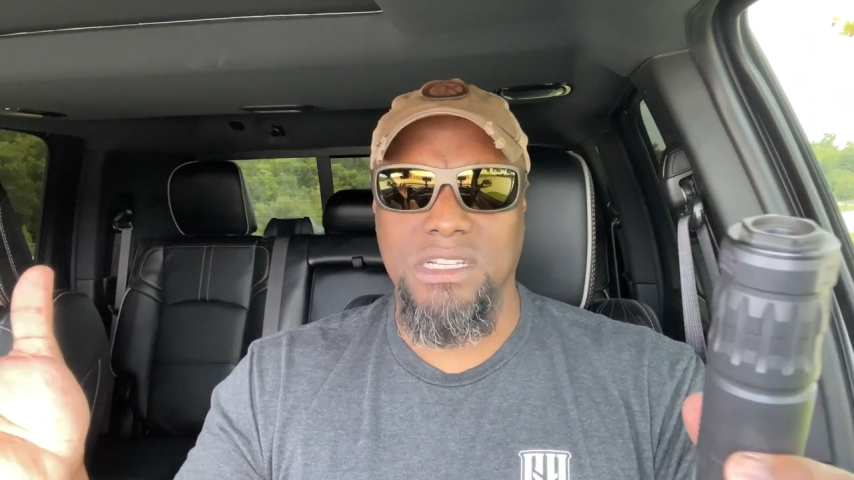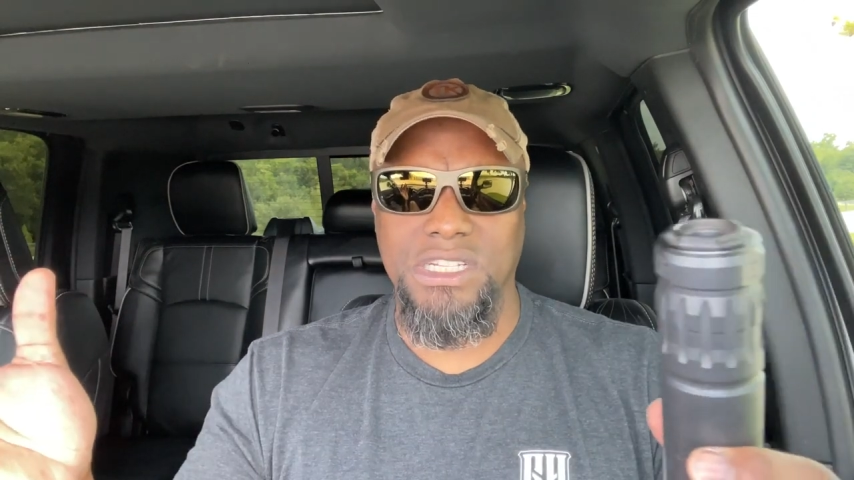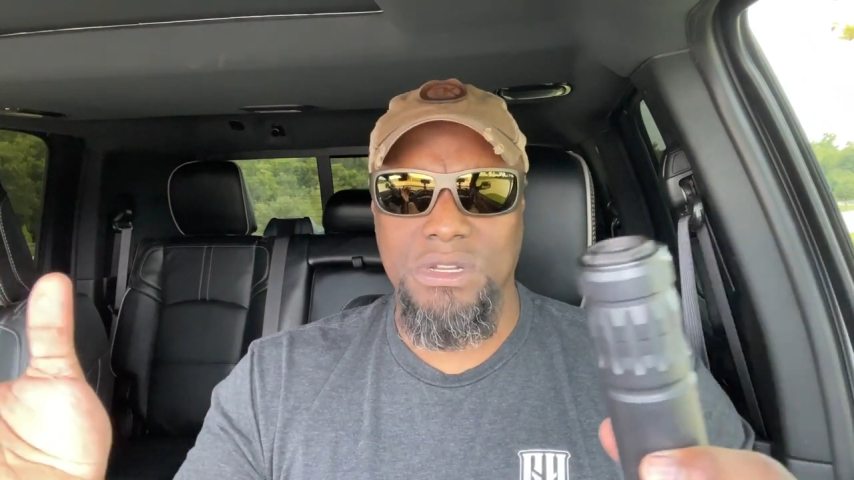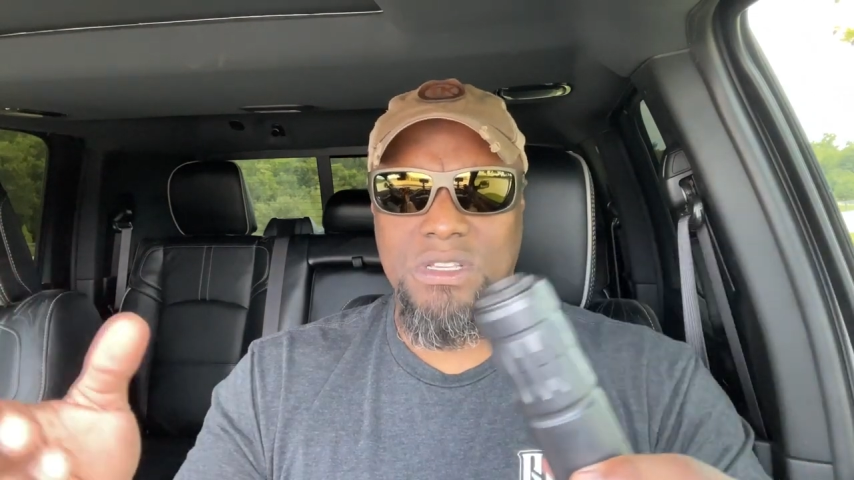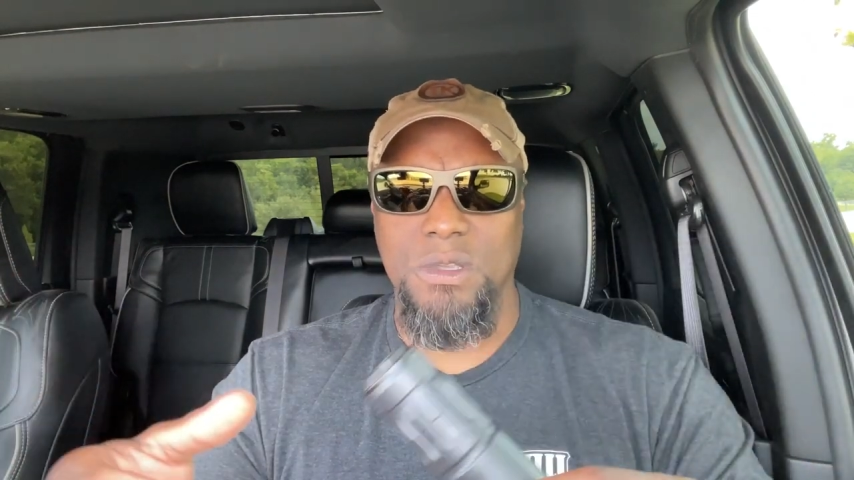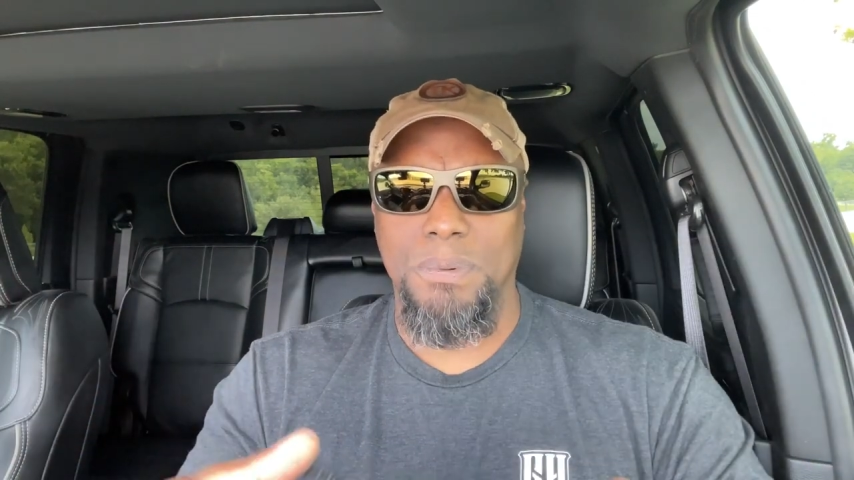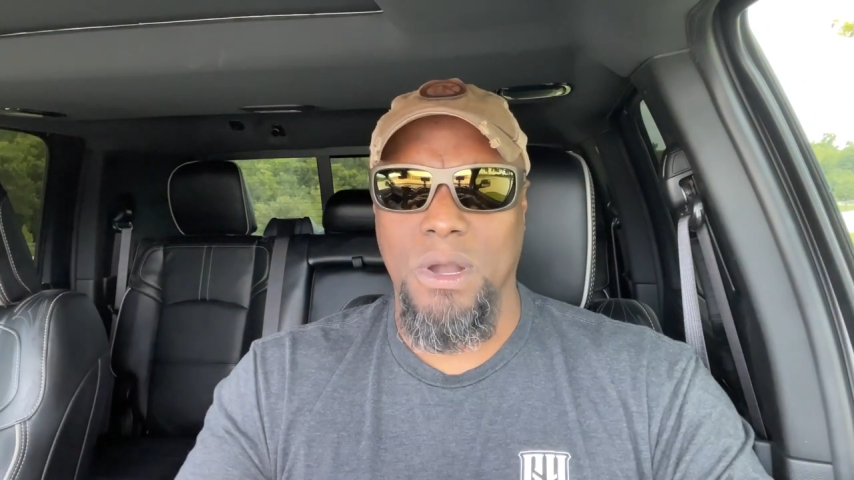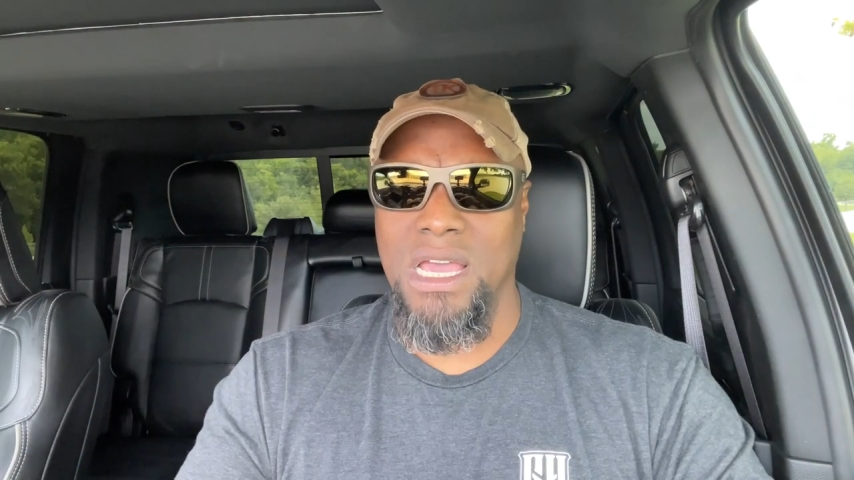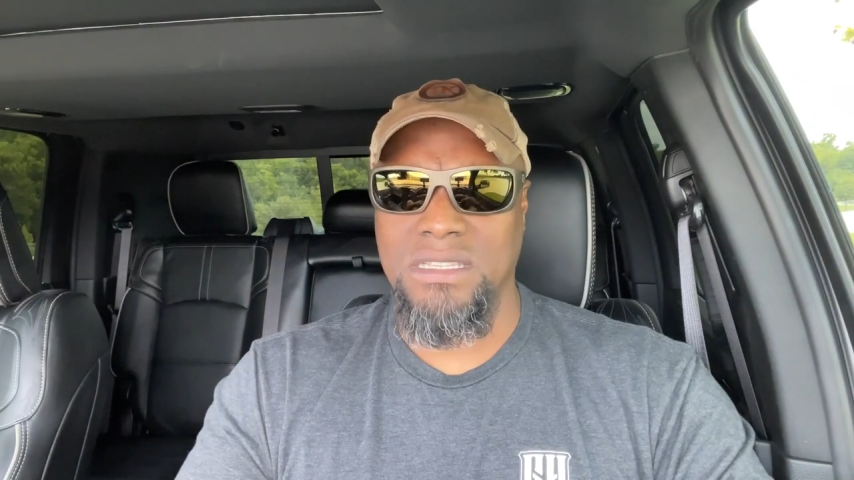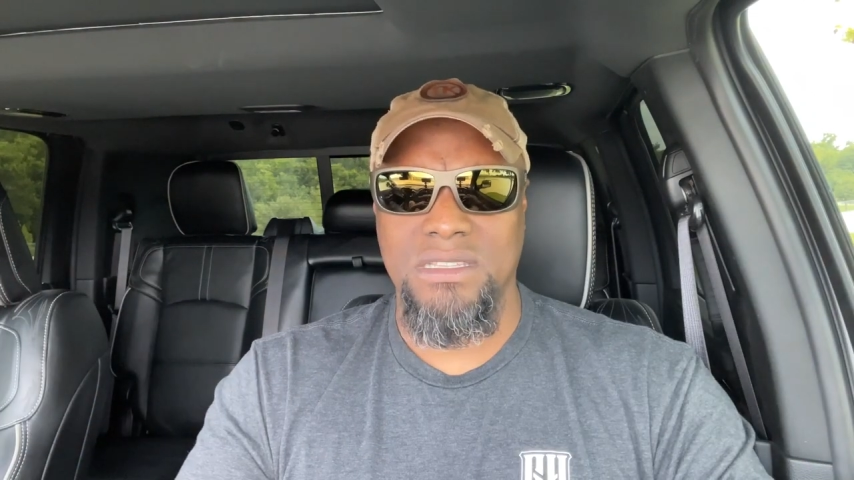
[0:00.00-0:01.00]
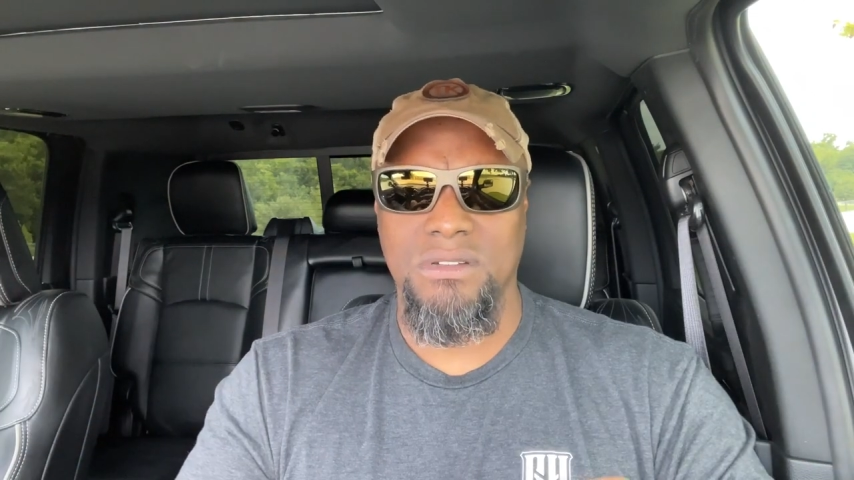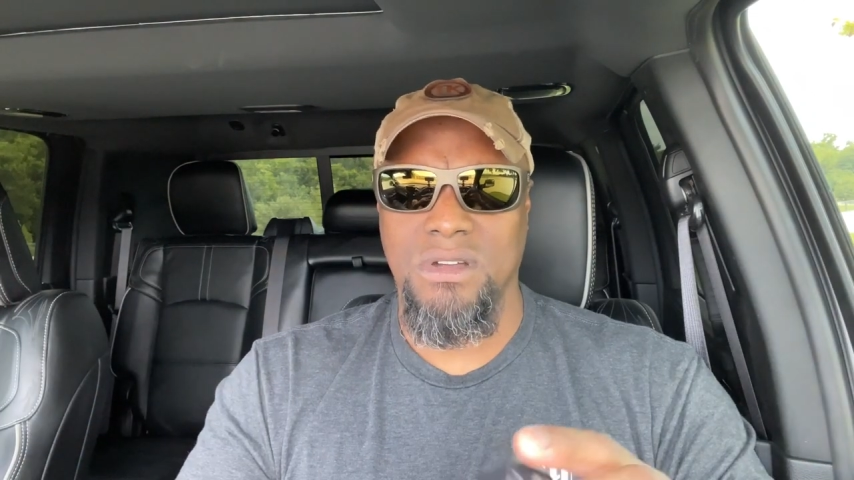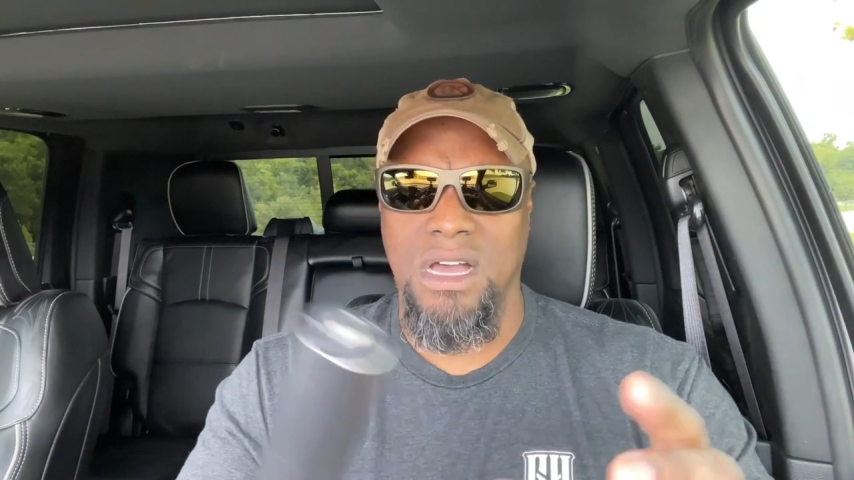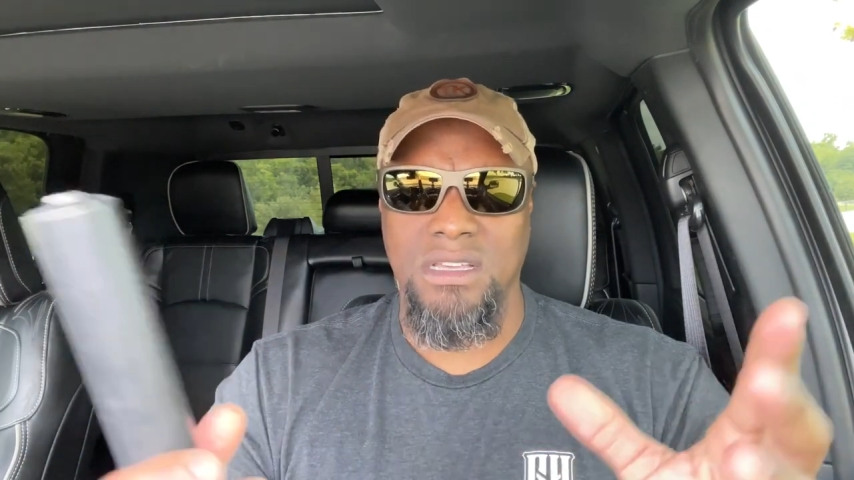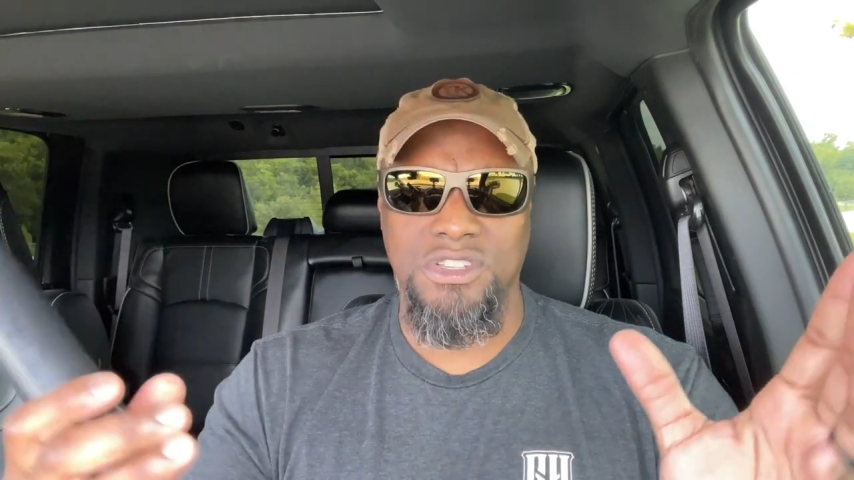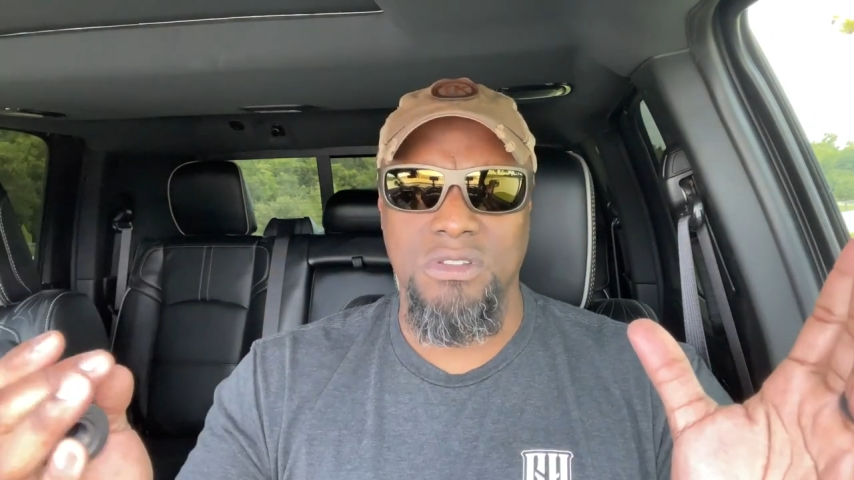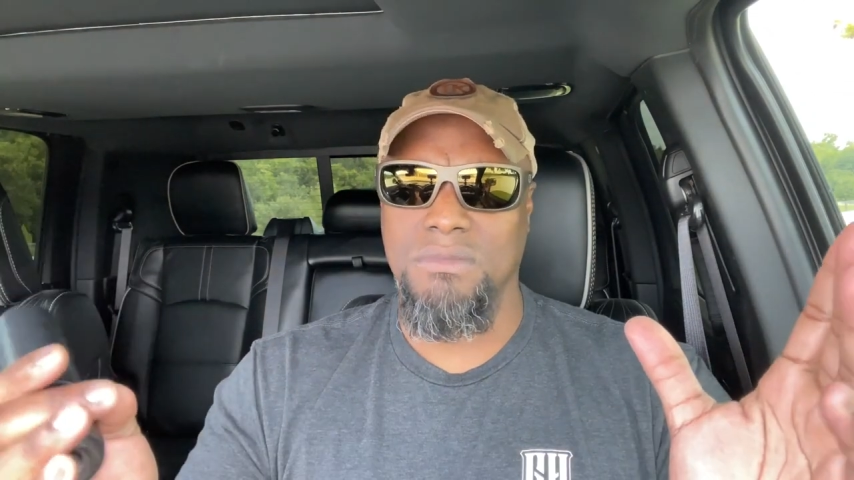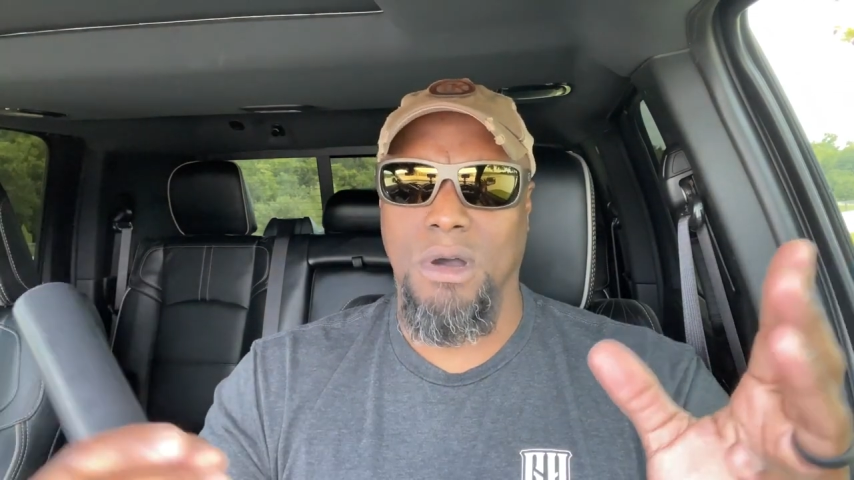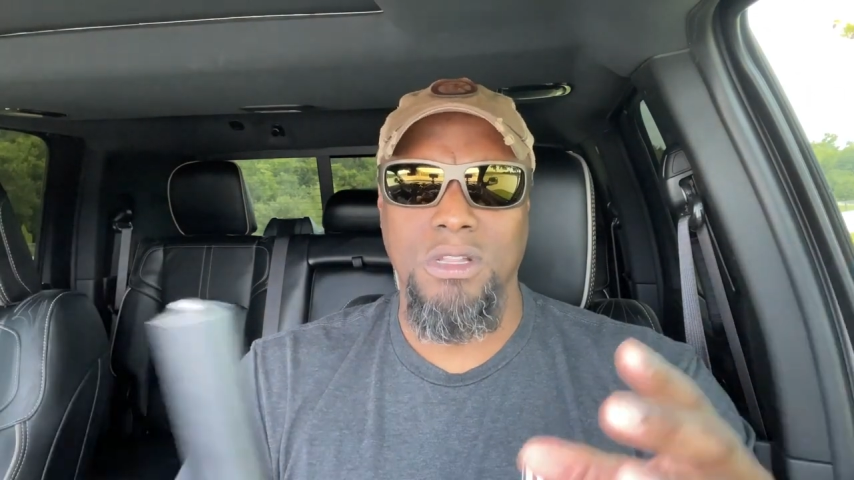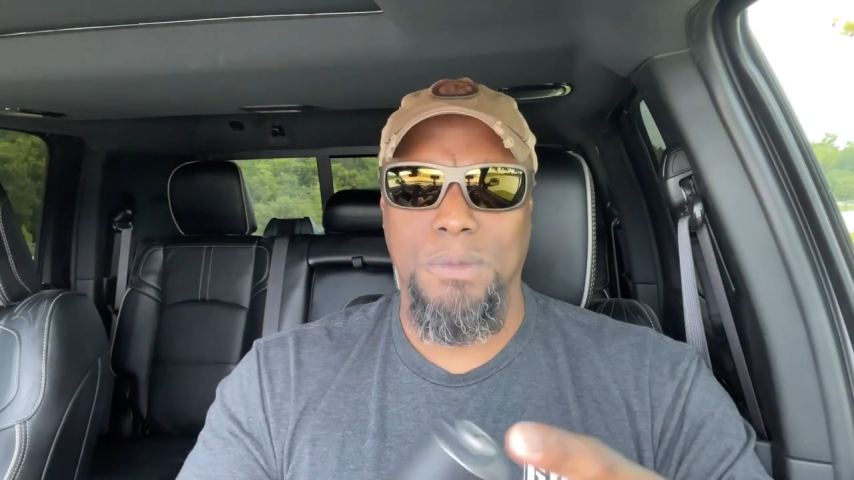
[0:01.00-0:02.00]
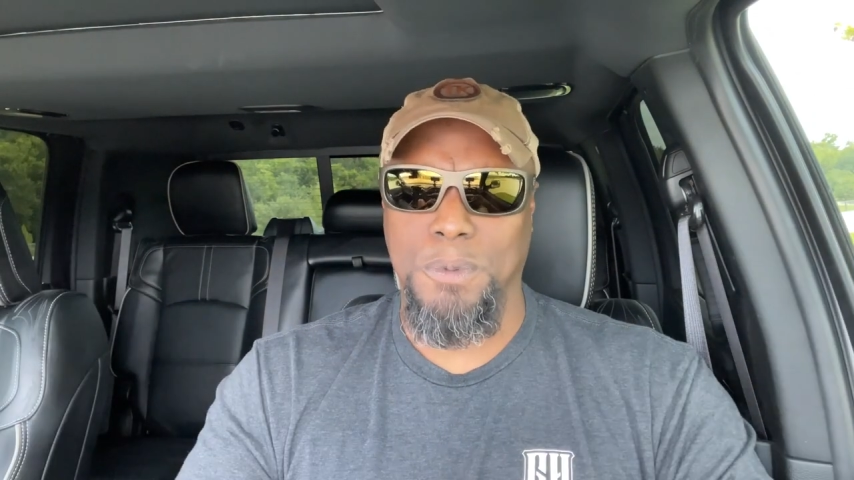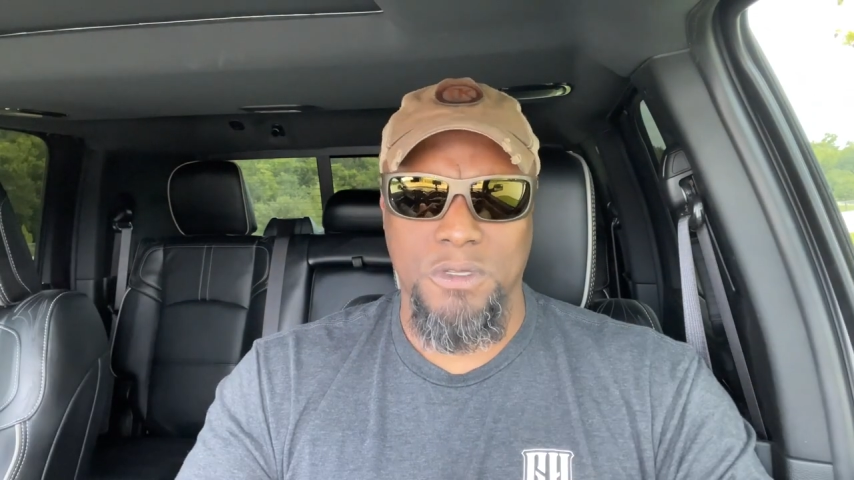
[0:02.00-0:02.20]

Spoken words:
shooting multiple